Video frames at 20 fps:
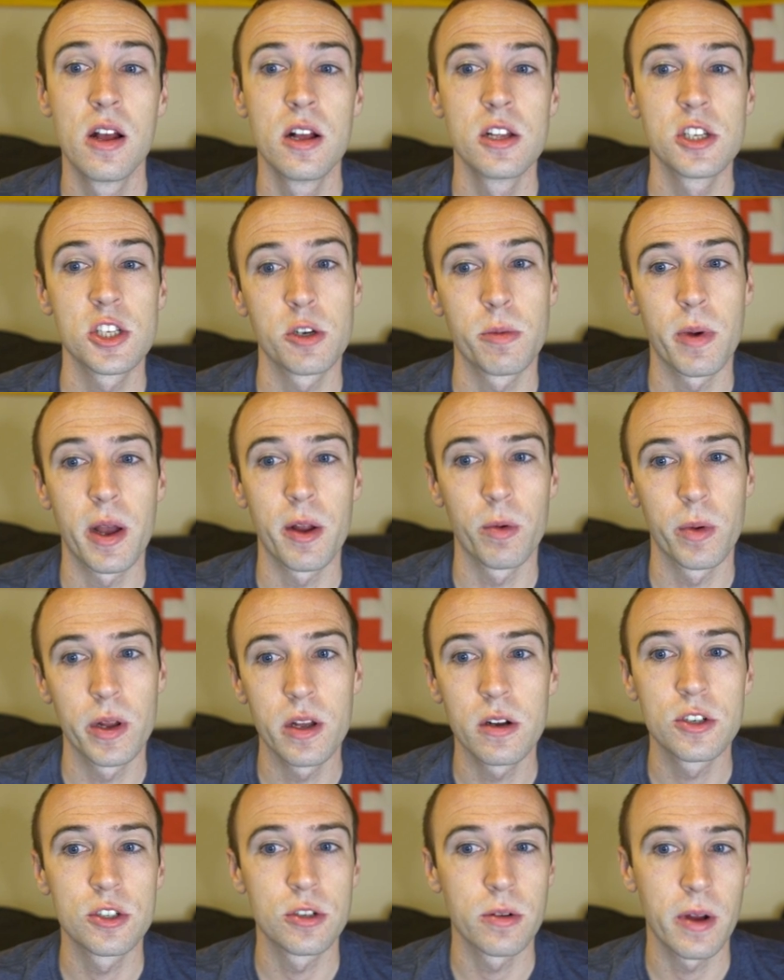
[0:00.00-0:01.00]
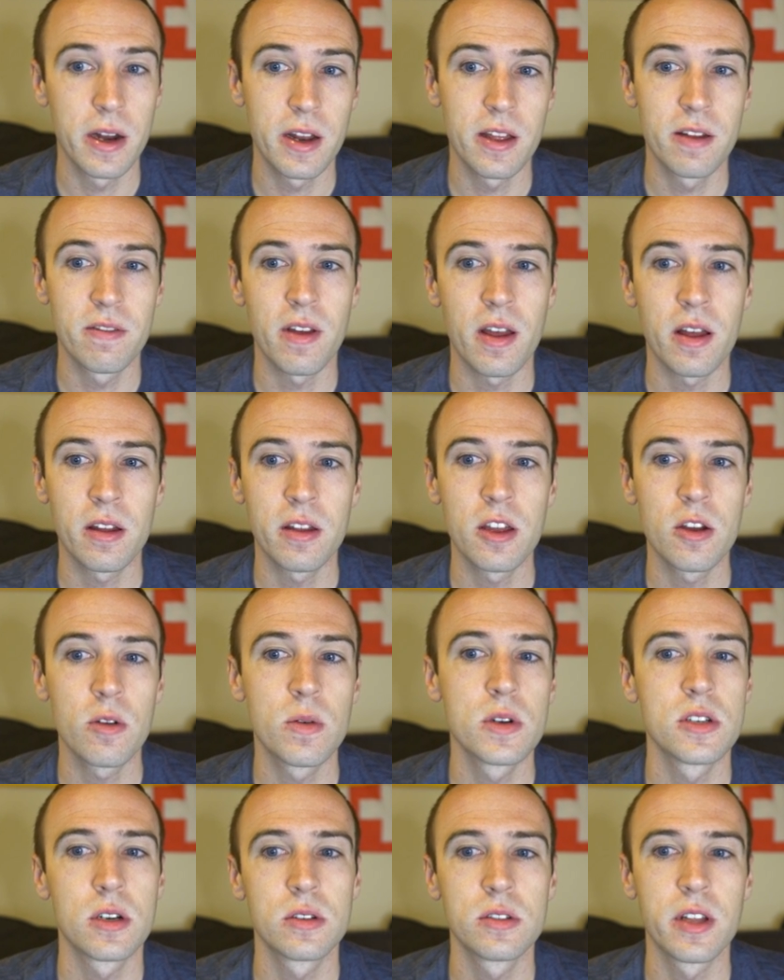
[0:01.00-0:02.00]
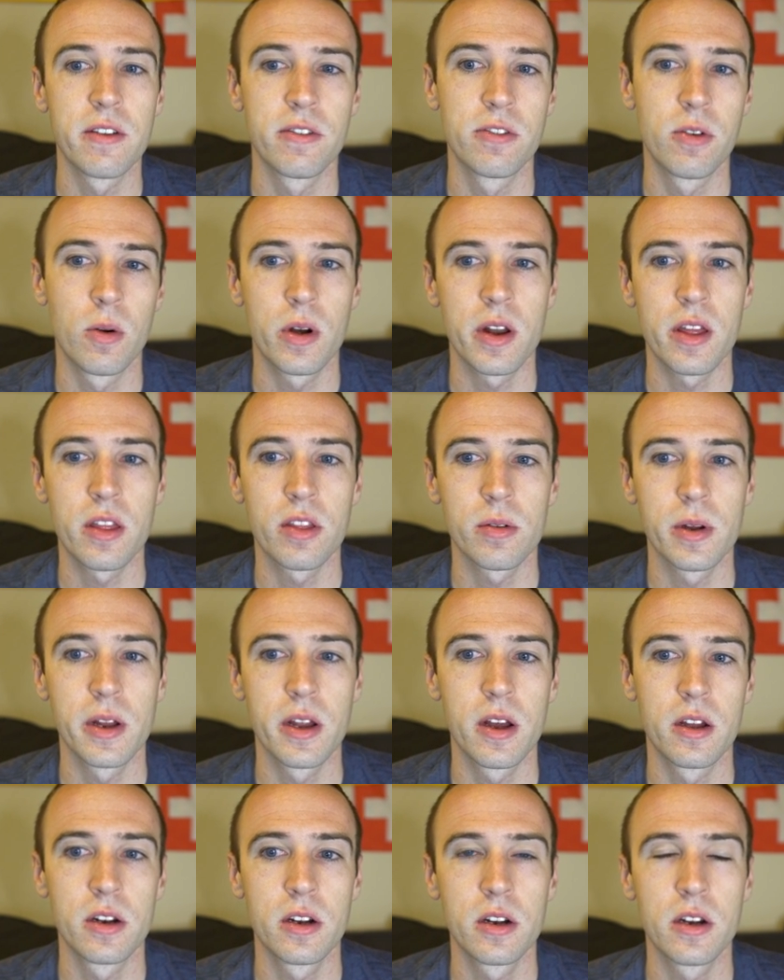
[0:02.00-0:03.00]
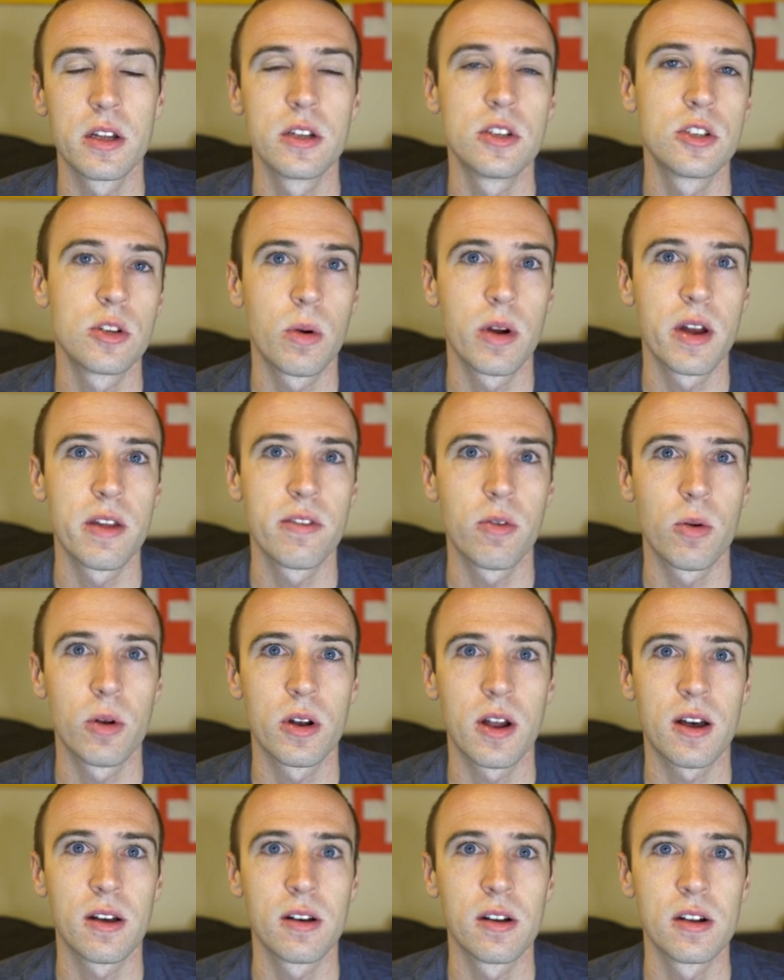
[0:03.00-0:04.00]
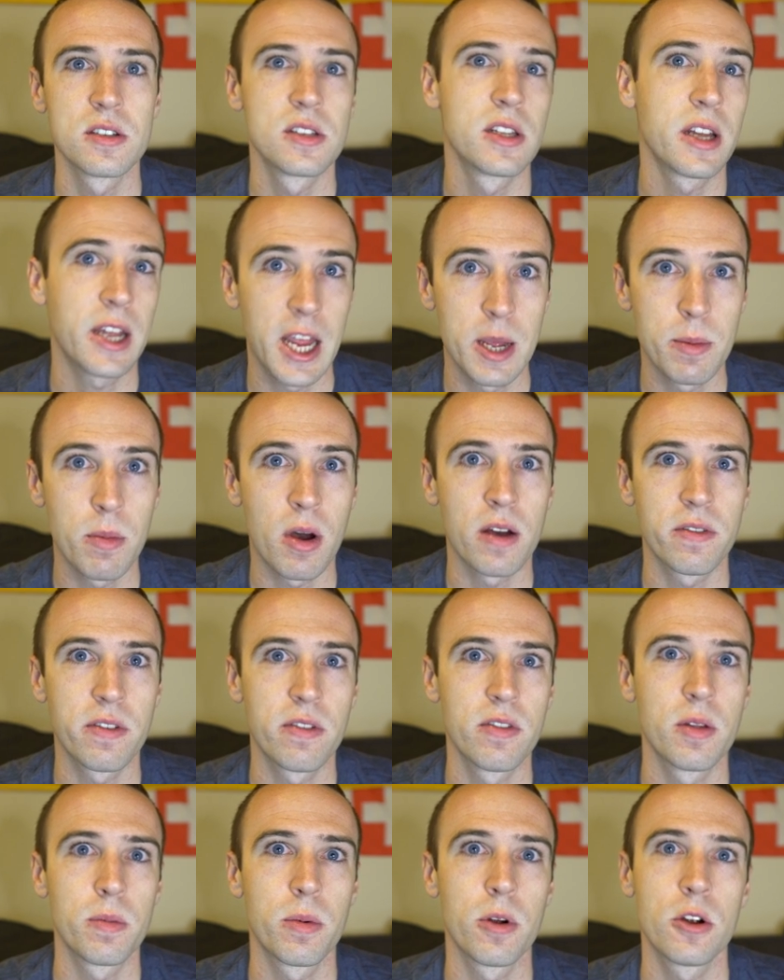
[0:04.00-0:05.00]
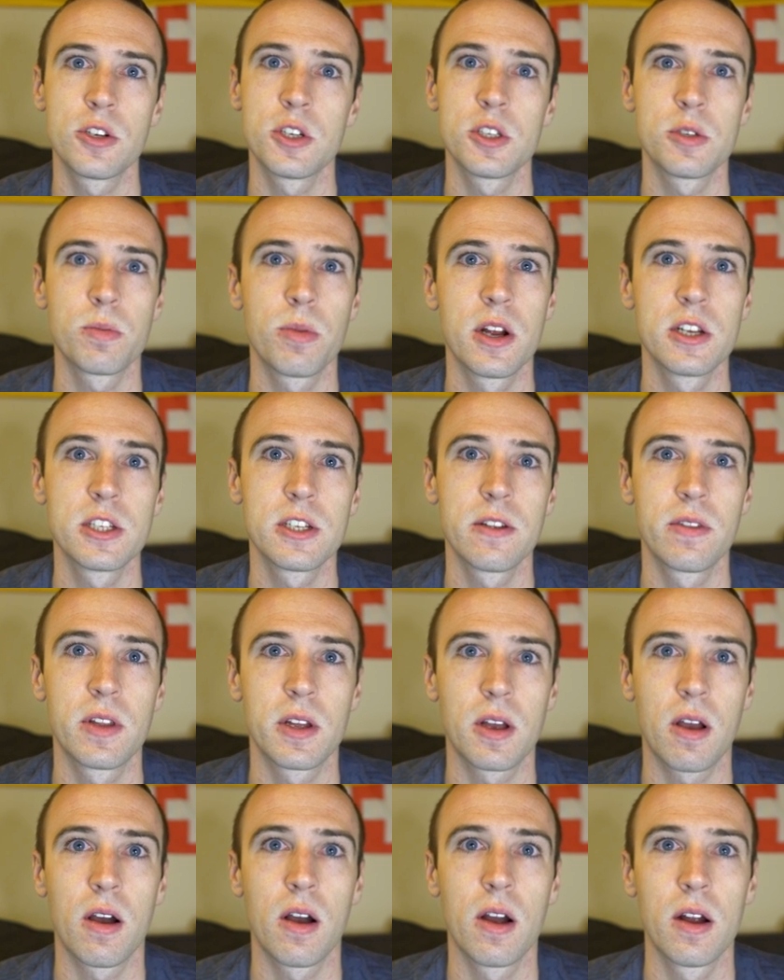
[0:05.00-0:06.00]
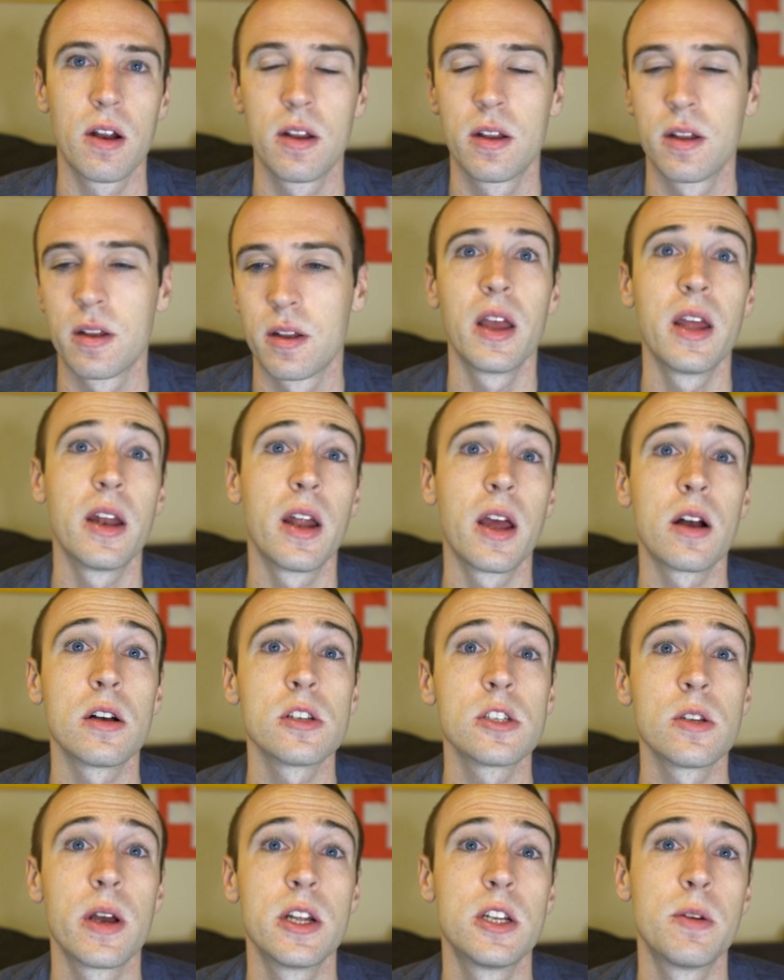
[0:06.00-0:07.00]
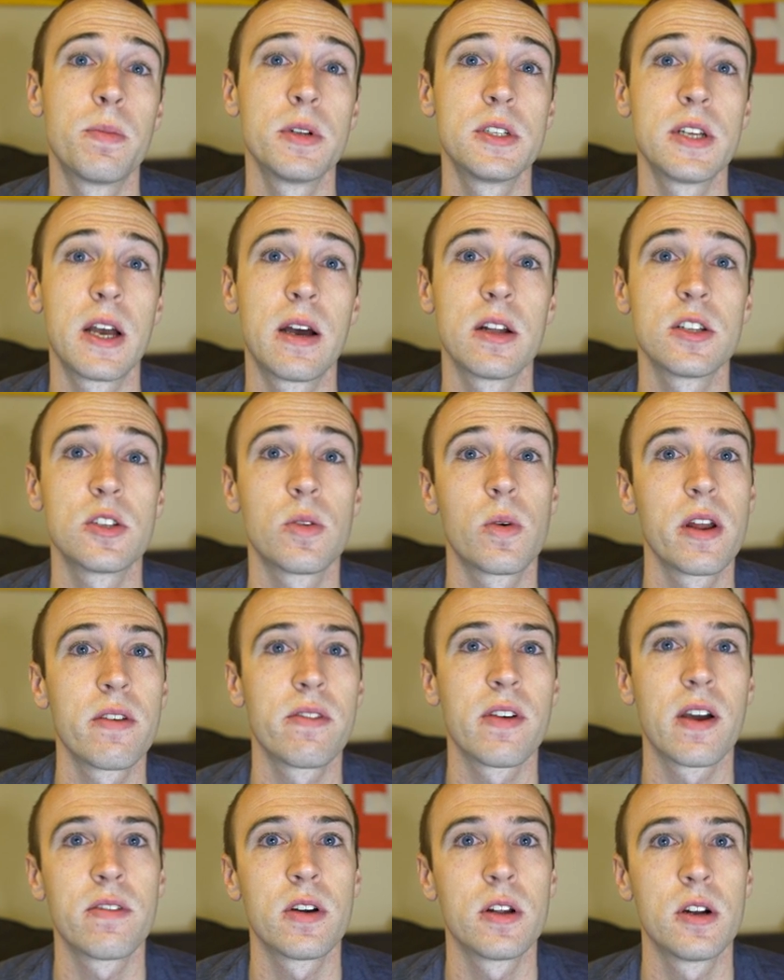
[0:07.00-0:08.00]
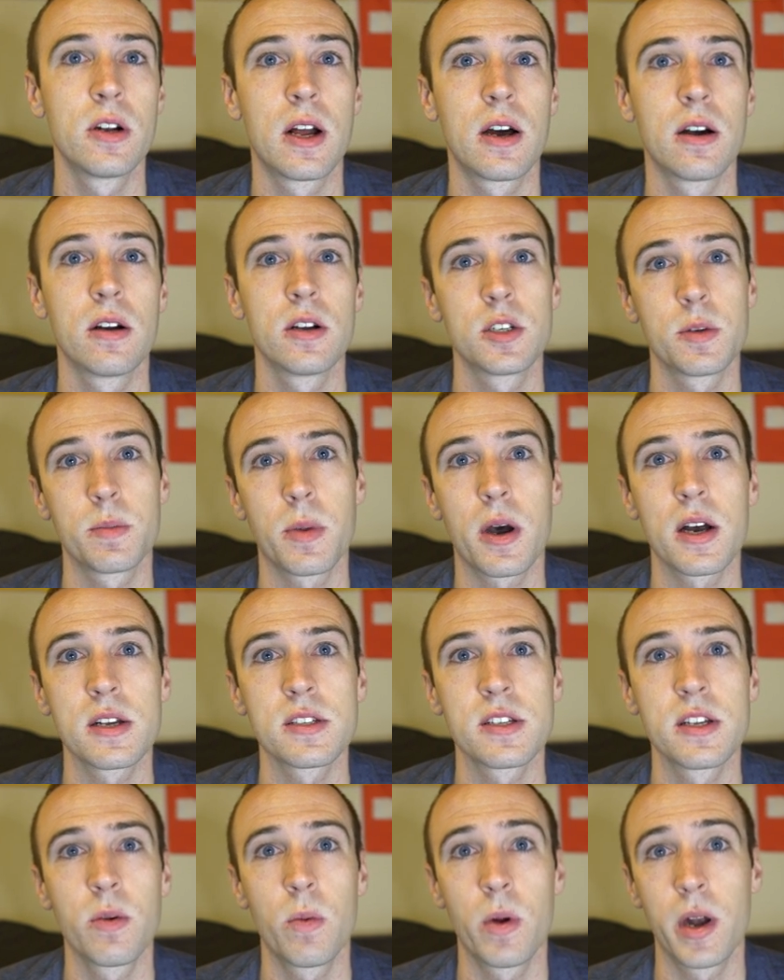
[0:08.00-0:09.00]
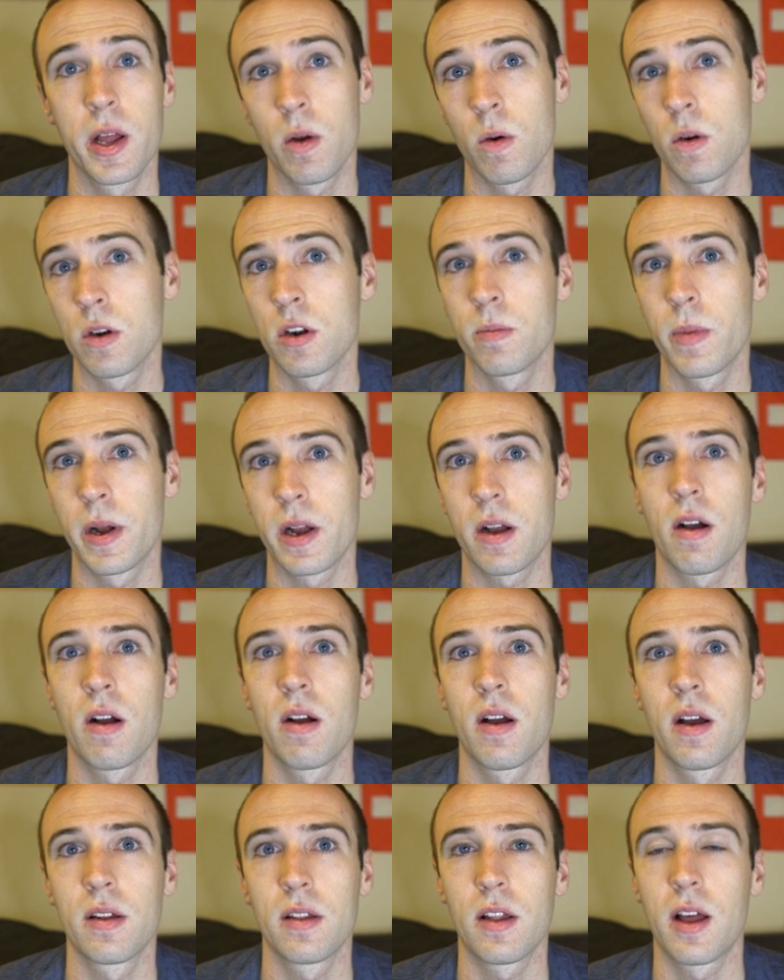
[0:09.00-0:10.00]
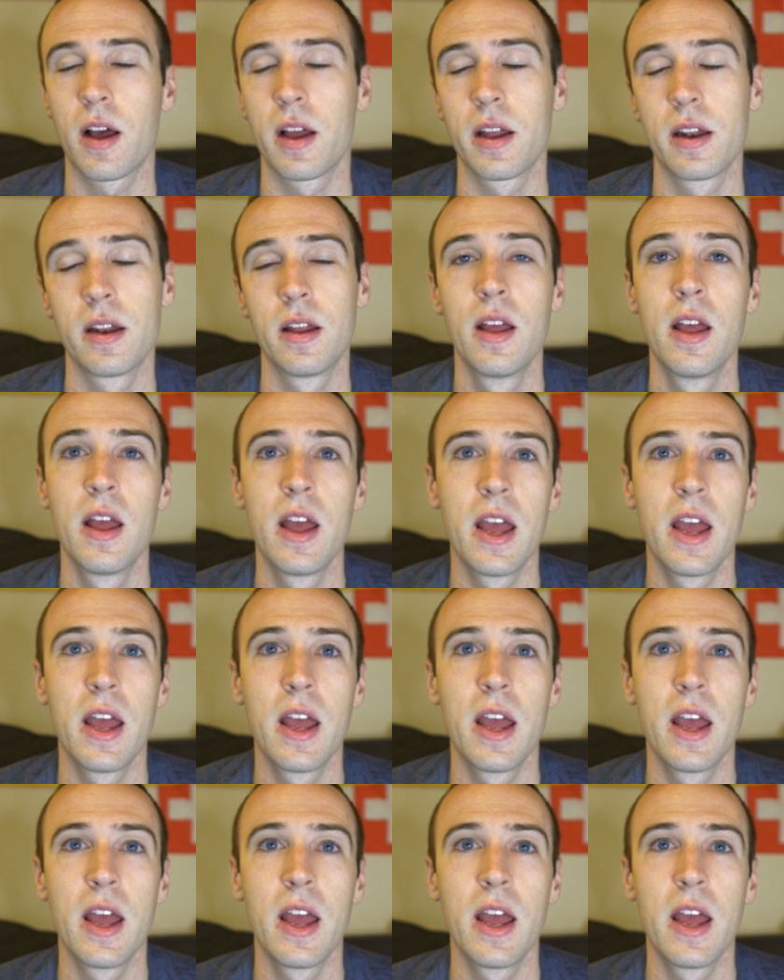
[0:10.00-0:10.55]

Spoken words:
So my real trade-in value was only $4,324 that came off of the purchase price of the car. And I also had to put down a $2,500 deposit when I ordered my car online.